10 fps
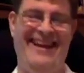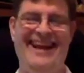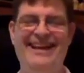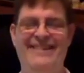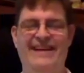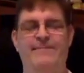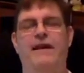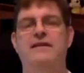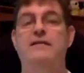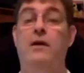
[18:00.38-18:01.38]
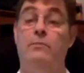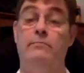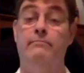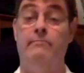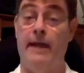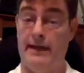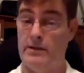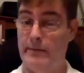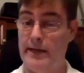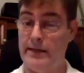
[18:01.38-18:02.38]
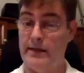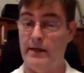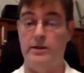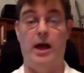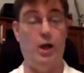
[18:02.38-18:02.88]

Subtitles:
Anyway, so extra magic hours.